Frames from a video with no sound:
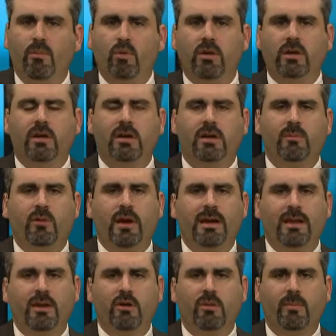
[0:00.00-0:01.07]
more to come
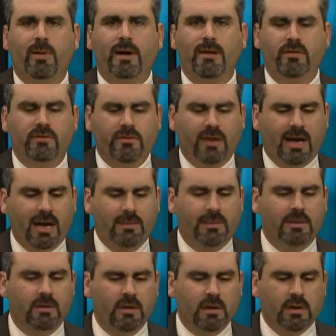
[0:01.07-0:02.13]
right here on Bayou Time,
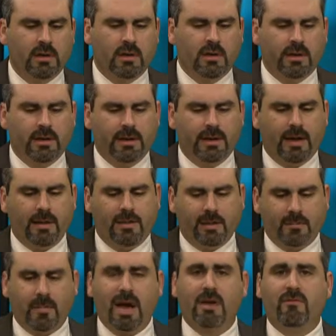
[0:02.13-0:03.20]
and uh, I
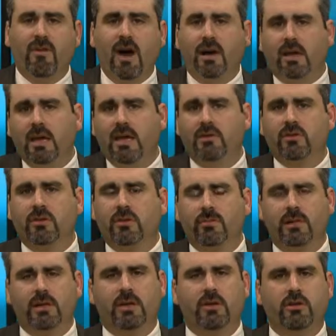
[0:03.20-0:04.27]
think Mike Fake is going to
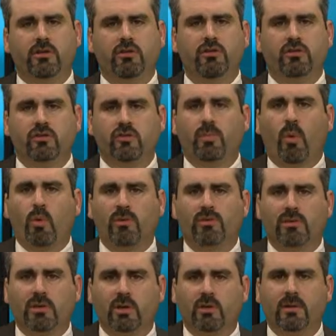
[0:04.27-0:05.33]
be here to do the
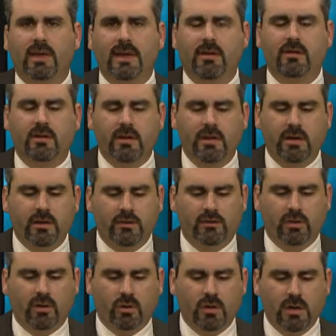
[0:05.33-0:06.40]
sports a little later here.
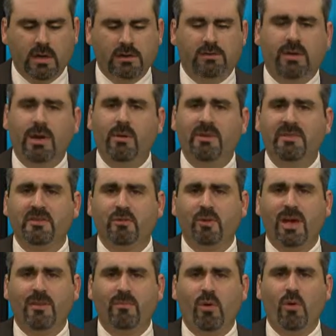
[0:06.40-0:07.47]
So stay with us. We
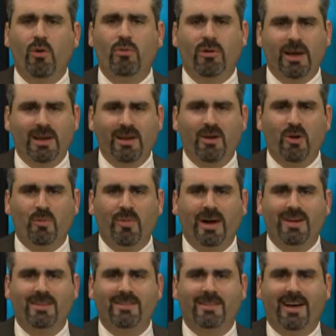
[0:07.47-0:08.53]
have more right here on
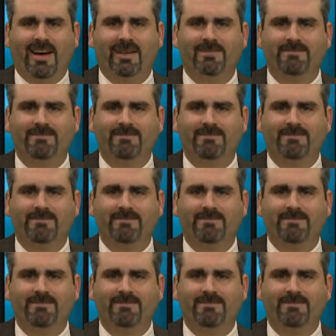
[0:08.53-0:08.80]
Bayou Time.